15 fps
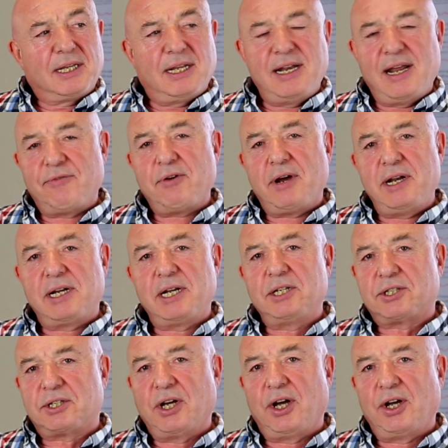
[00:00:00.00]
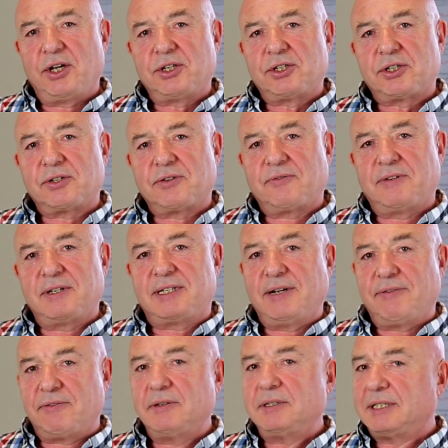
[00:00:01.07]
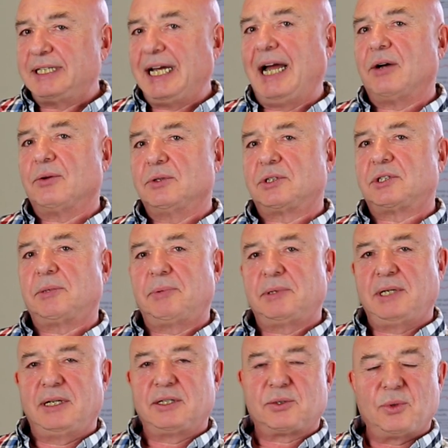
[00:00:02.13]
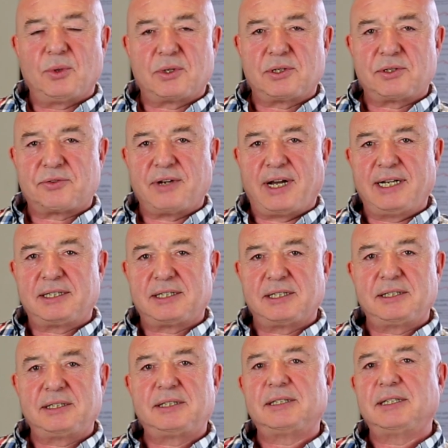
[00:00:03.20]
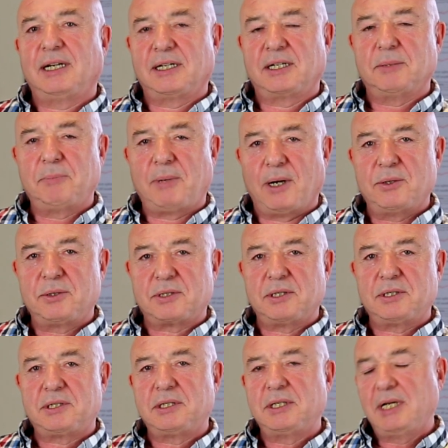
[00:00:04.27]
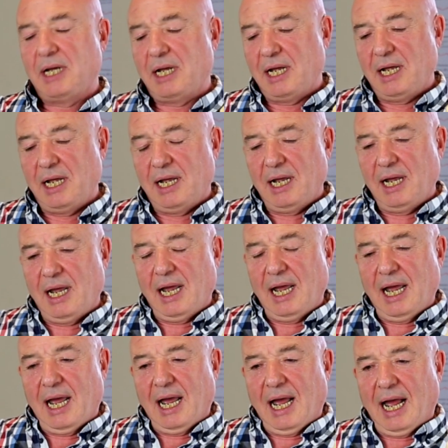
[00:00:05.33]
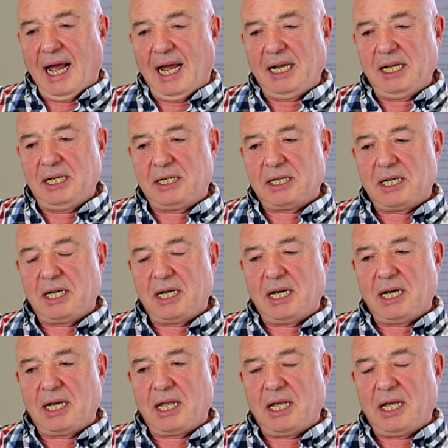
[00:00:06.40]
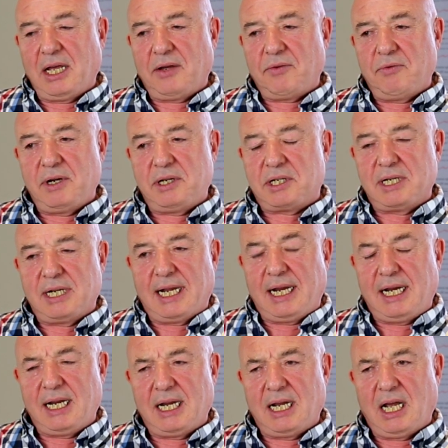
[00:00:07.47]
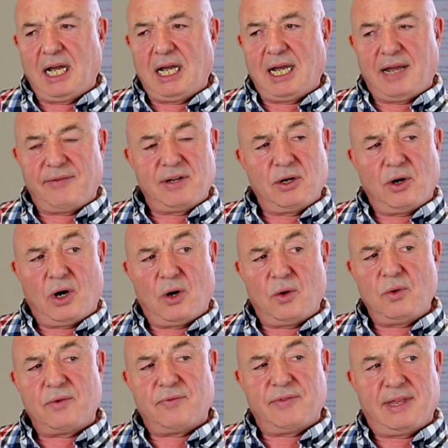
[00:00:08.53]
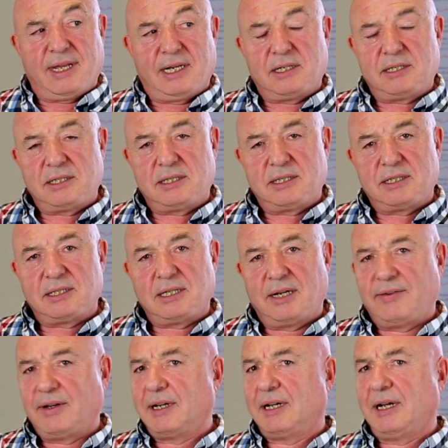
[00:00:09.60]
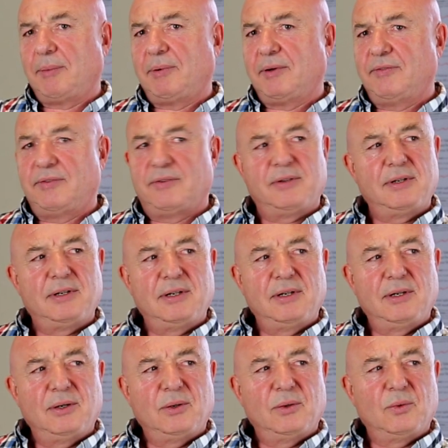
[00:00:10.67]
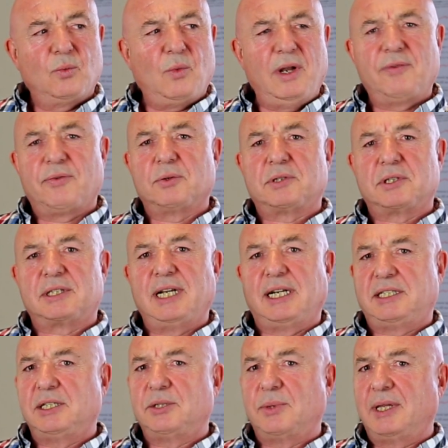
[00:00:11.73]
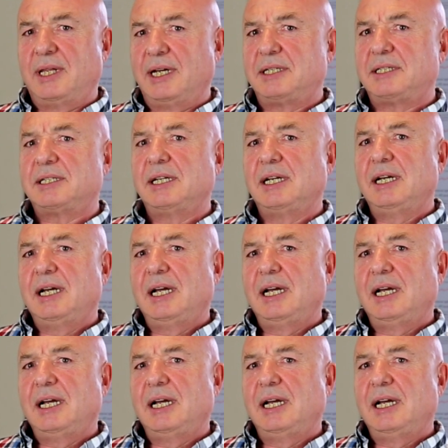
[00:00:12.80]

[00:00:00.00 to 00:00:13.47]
the never-ending search for different sounds to present to orchestrators and composers. And recently, having got hold of this, I've had a couple of wonderful successes with this.